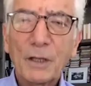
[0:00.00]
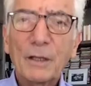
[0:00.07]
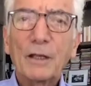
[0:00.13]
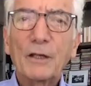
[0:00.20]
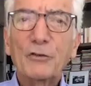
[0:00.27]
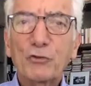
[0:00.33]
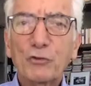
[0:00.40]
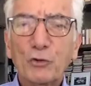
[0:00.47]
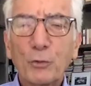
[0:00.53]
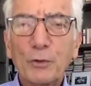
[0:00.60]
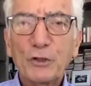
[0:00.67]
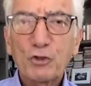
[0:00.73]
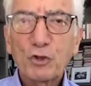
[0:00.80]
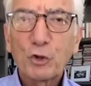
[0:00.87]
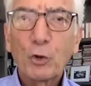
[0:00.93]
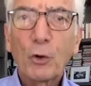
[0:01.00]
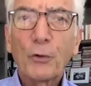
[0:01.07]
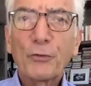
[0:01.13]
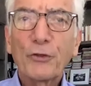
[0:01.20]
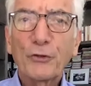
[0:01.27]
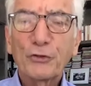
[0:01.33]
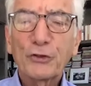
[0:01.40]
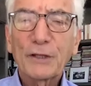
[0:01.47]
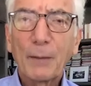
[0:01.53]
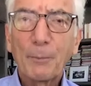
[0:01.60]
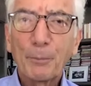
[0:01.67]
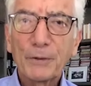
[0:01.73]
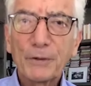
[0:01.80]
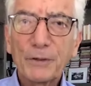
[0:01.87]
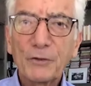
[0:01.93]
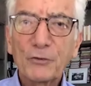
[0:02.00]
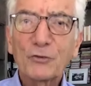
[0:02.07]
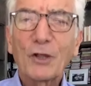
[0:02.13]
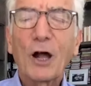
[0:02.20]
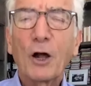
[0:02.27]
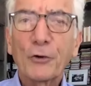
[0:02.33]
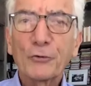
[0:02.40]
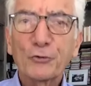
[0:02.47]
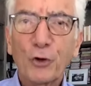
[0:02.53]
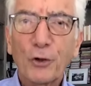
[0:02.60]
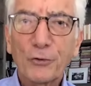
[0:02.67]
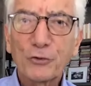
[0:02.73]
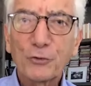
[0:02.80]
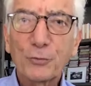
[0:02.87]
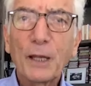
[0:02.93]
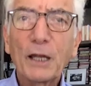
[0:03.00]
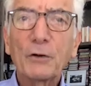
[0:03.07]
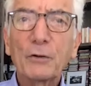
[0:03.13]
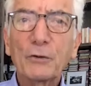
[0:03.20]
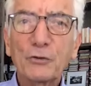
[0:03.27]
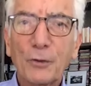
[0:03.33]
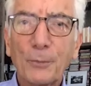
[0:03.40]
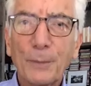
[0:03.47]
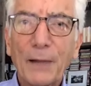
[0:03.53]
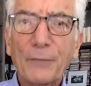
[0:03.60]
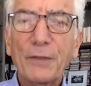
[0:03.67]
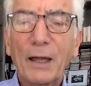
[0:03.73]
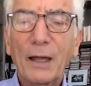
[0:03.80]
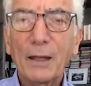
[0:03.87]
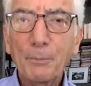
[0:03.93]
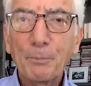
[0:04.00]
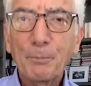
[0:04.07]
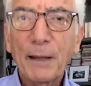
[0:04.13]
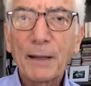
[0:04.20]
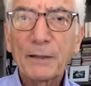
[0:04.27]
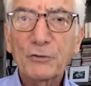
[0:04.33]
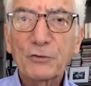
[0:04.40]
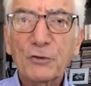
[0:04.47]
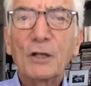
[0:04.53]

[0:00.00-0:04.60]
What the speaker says: is to ensure that companies are transparent about their impact